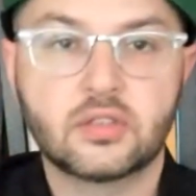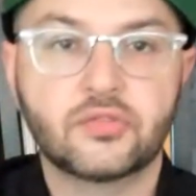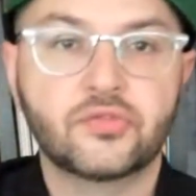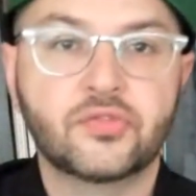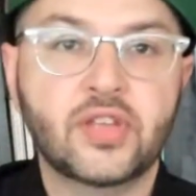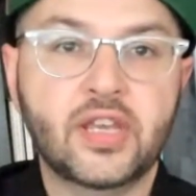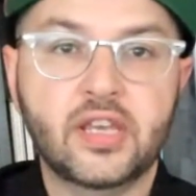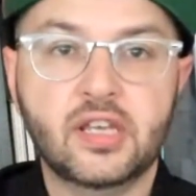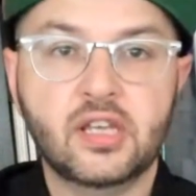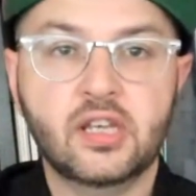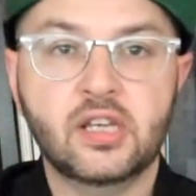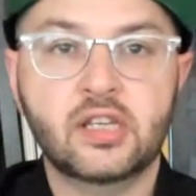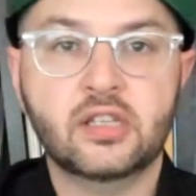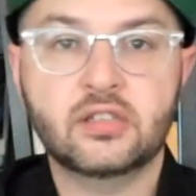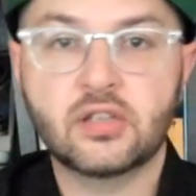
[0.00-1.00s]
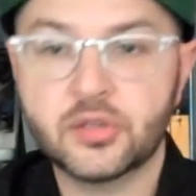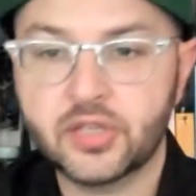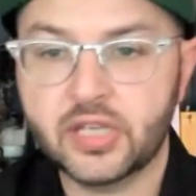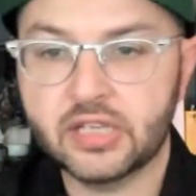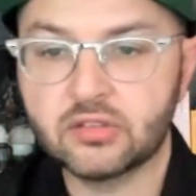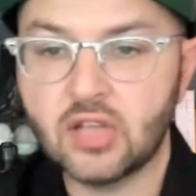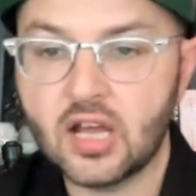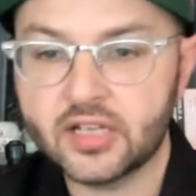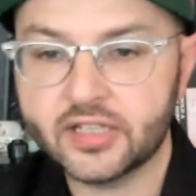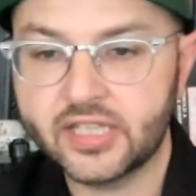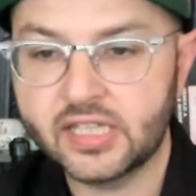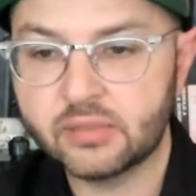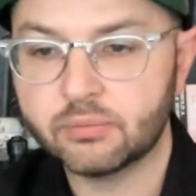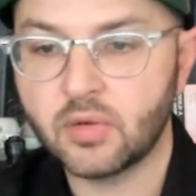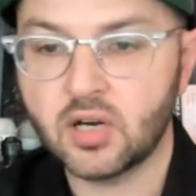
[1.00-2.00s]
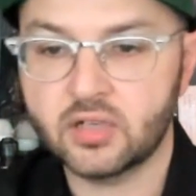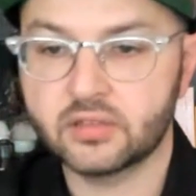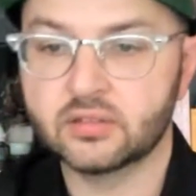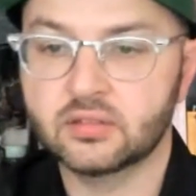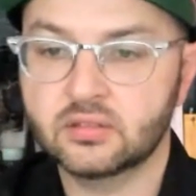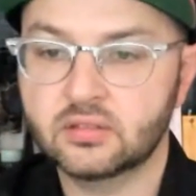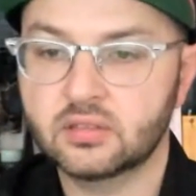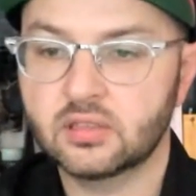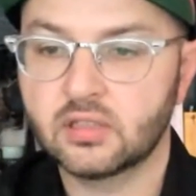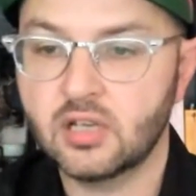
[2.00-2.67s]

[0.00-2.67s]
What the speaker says: Then, okay, Lockheed Martin,